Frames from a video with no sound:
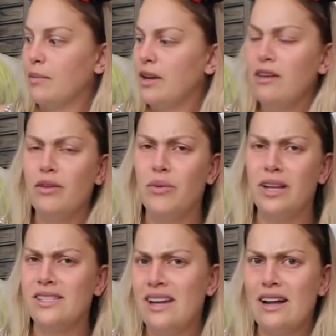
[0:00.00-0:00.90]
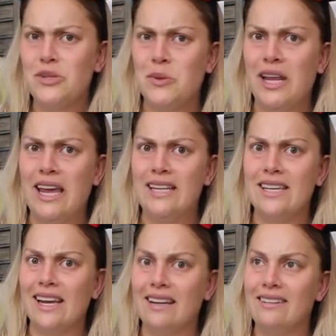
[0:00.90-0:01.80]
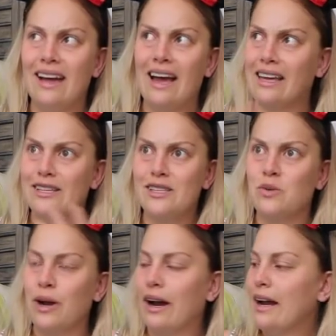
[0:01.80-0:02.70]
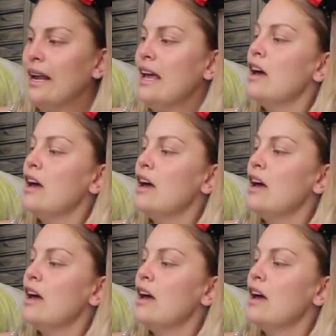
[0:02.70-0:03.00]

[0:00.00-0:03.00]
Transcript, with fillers: but even when it's not twenty eighteen, I can still wear it.